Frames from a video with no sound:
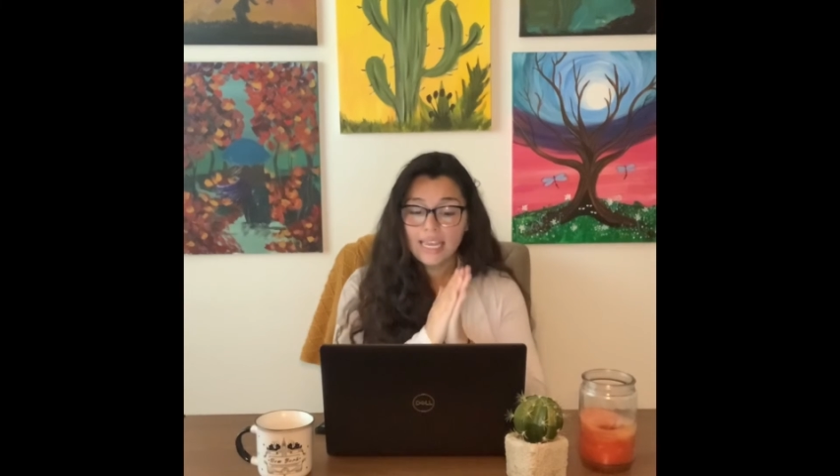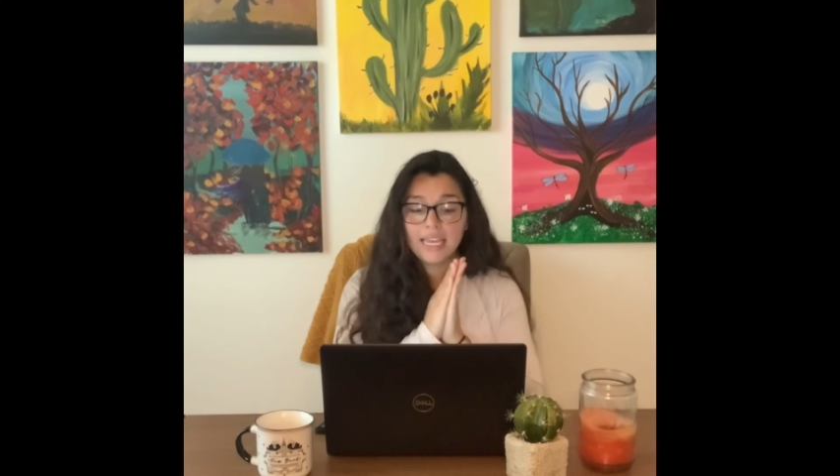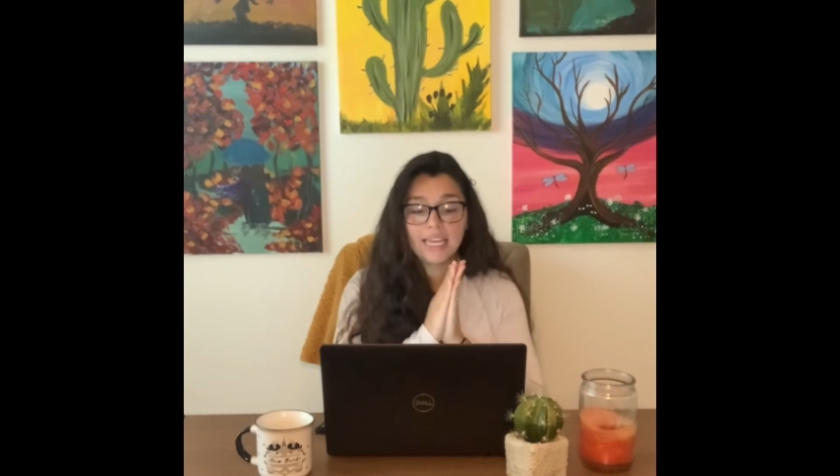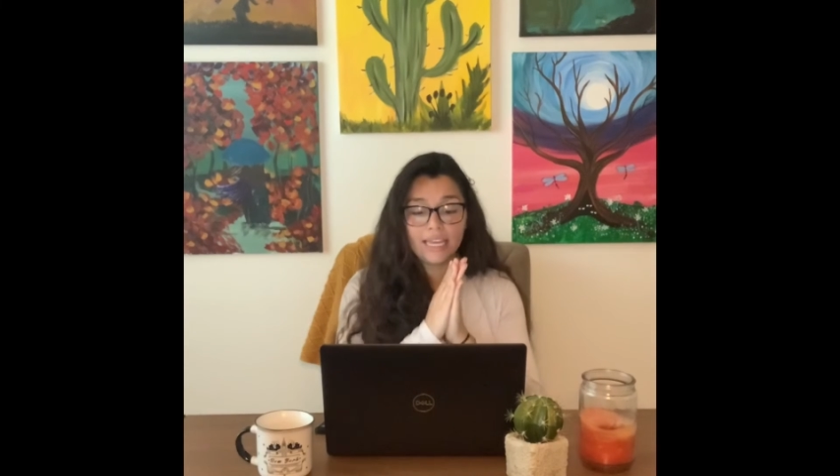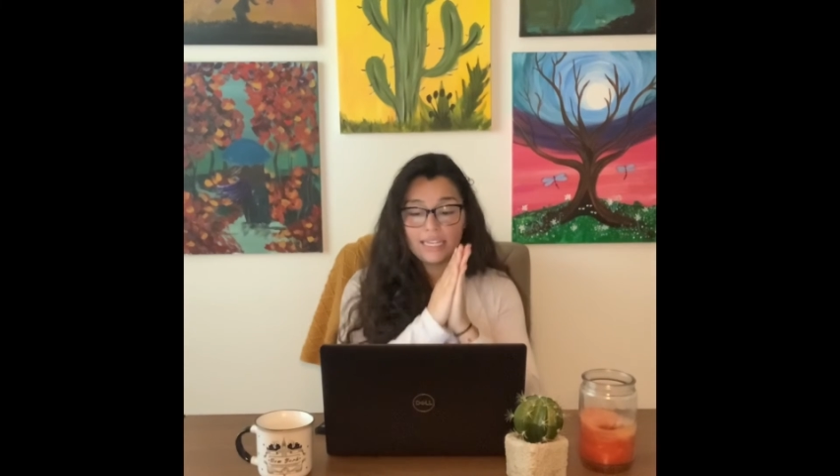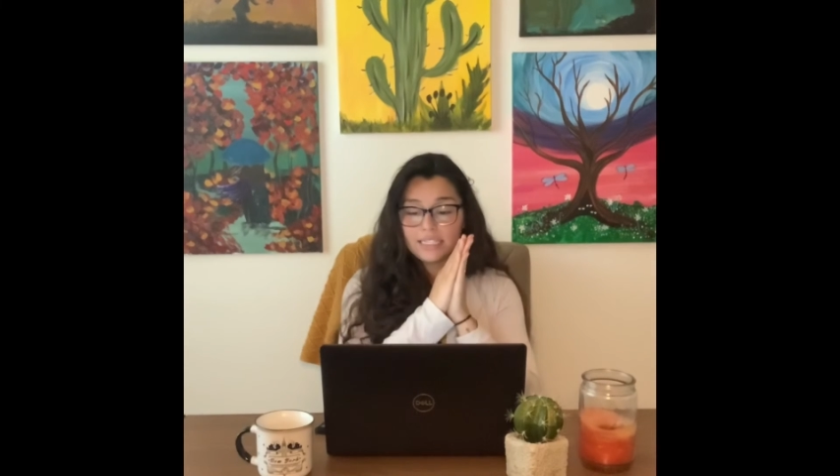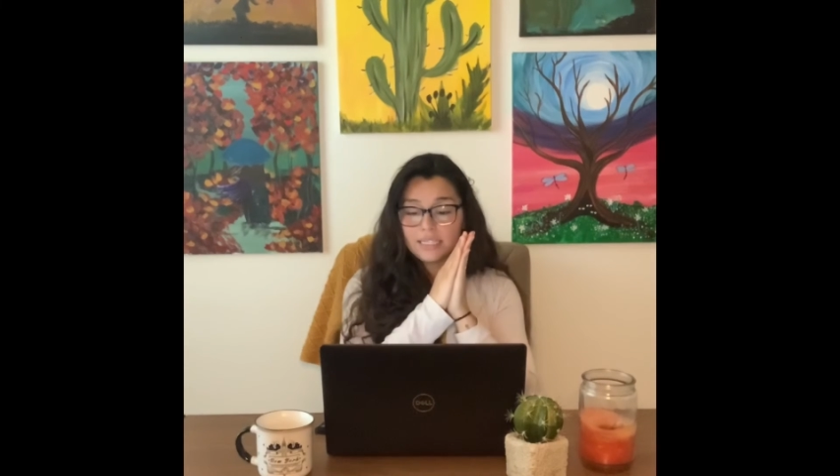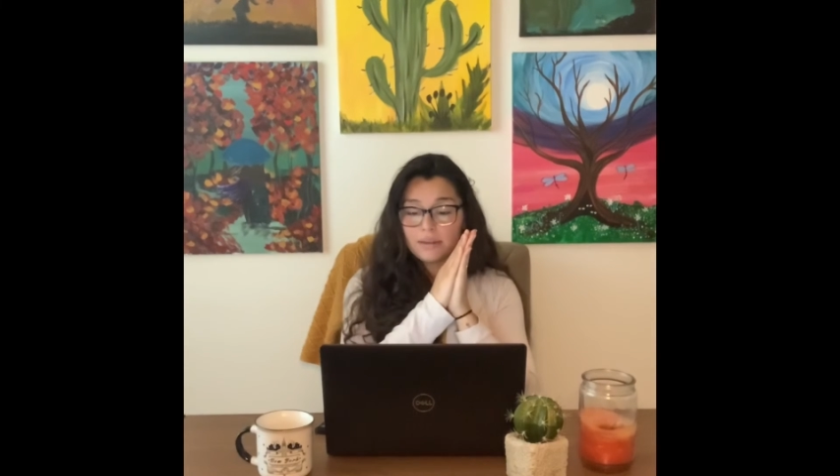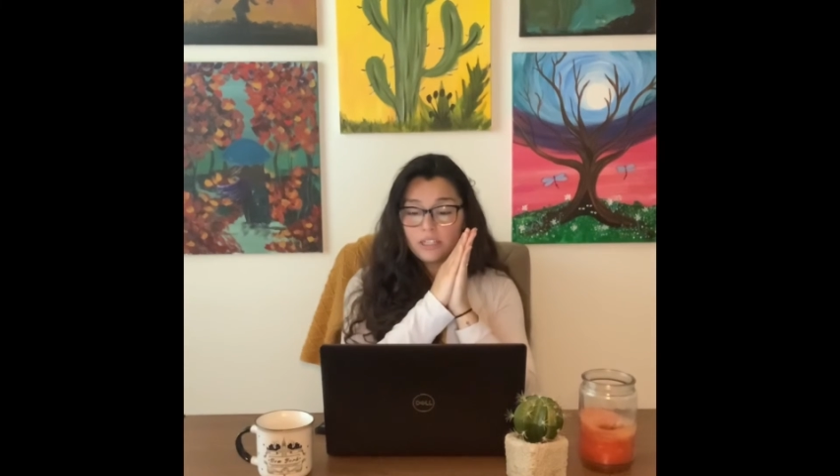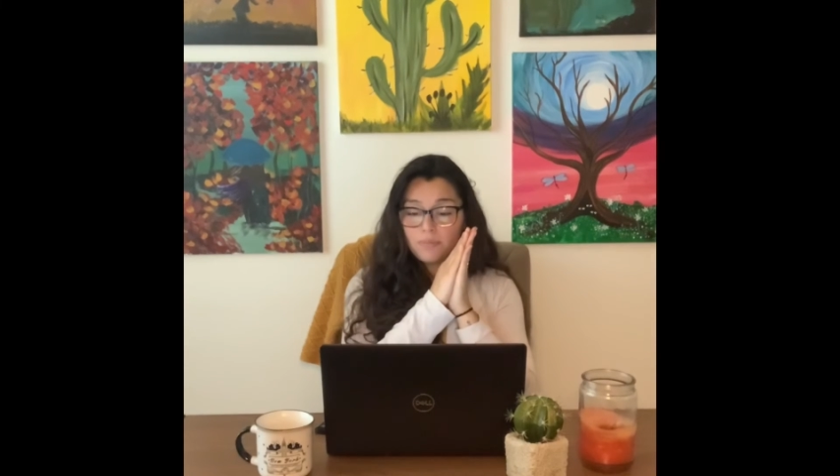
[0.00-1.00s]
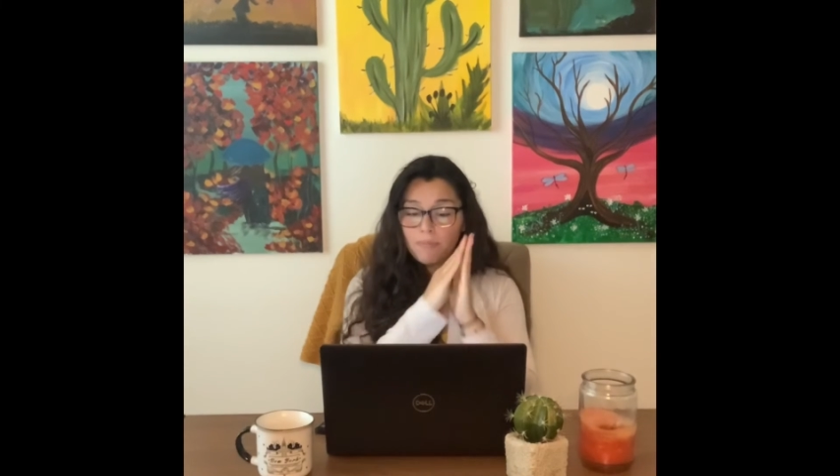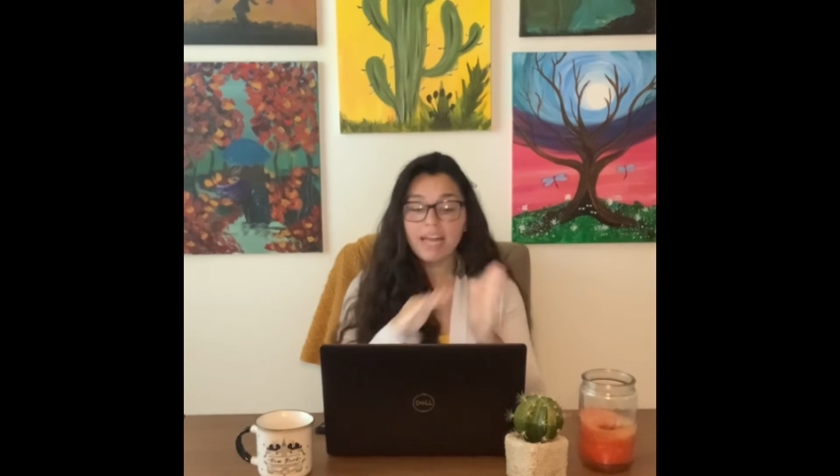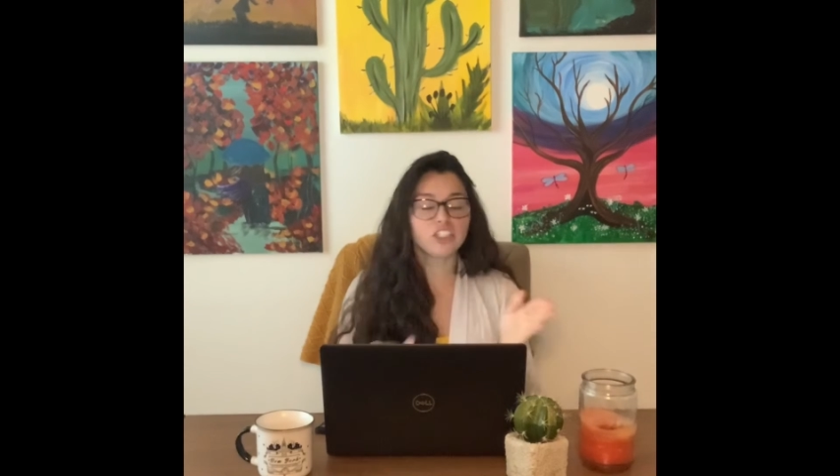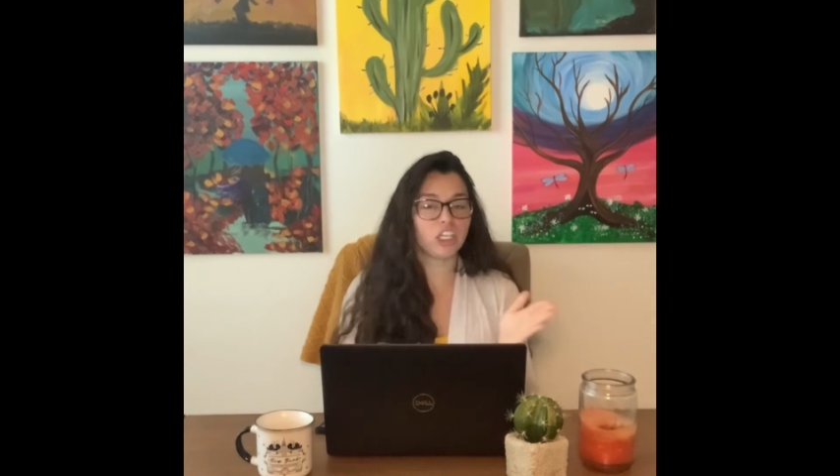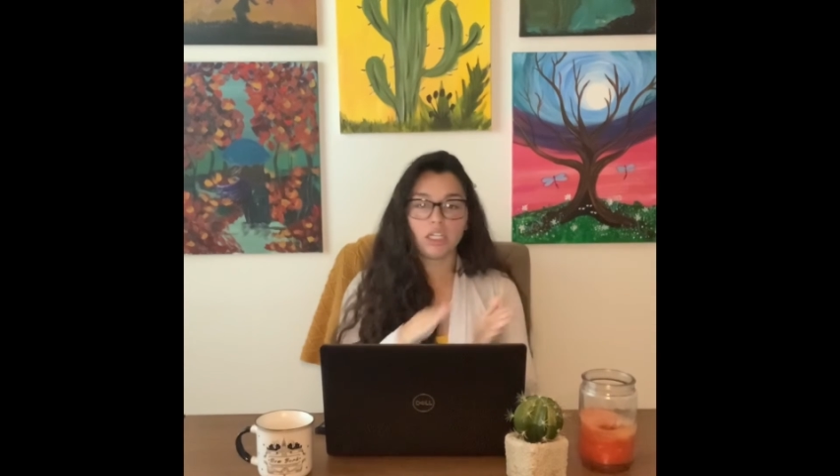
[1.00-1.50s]
is
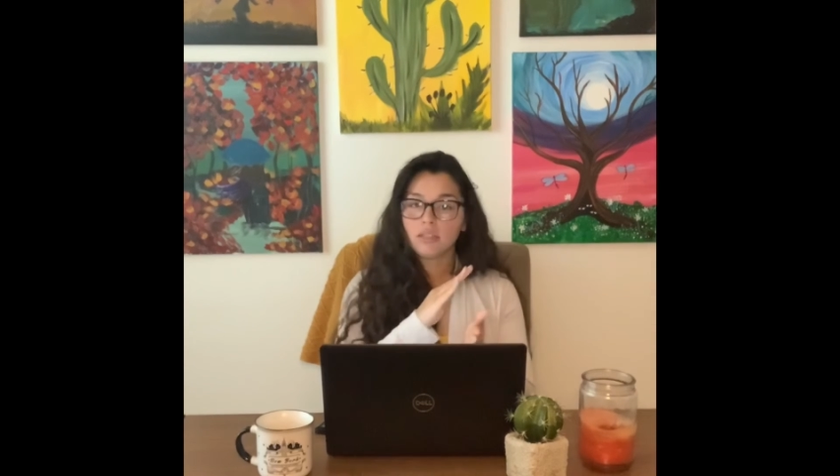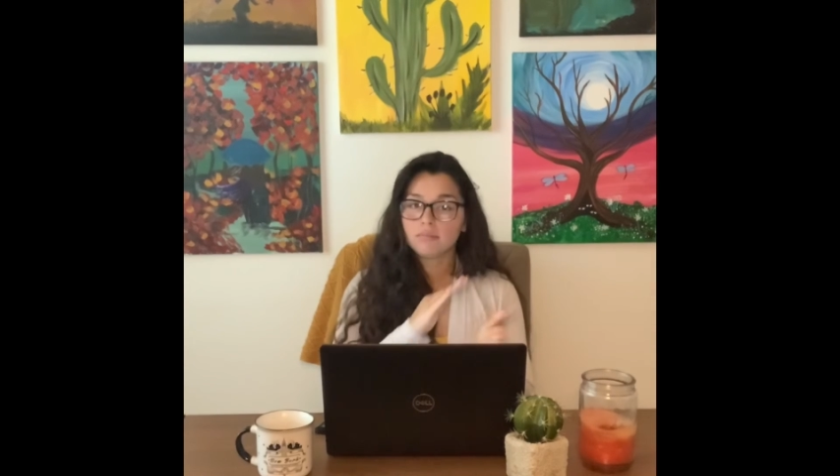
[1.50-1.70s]
matching.